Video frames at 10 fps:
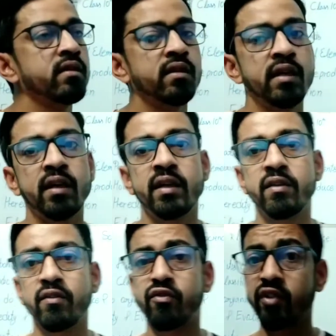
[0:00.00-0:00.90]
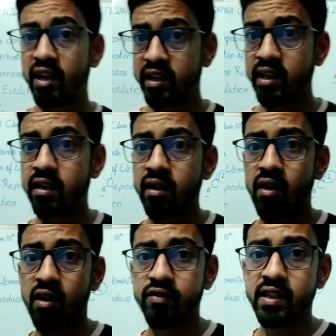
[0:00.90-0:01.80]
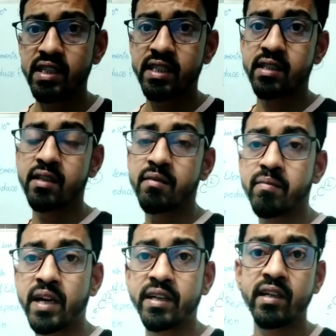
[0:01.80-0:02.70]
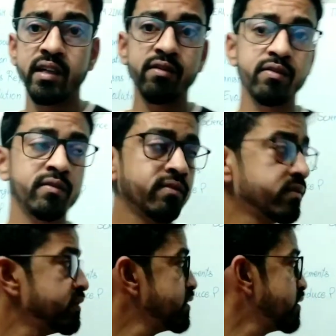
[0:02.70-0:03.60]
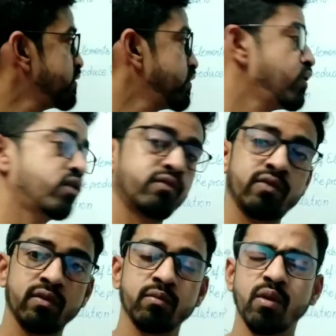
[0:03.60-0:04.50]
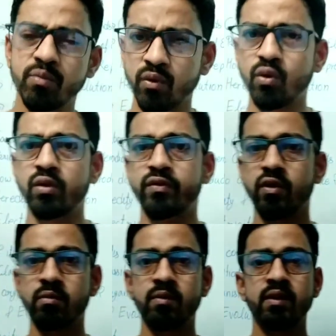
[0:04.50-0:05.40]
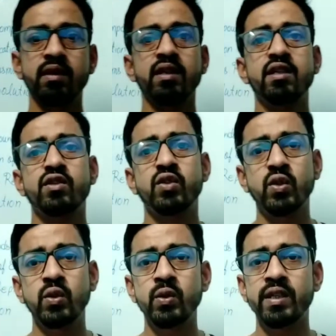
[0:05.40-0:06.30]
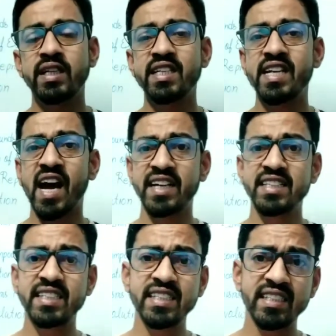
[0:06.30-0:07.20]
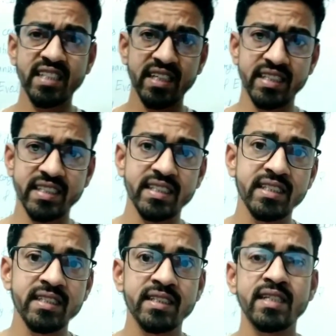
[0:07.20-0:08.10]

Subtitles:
and failure of this Mendeleev long form of old form. So in 1913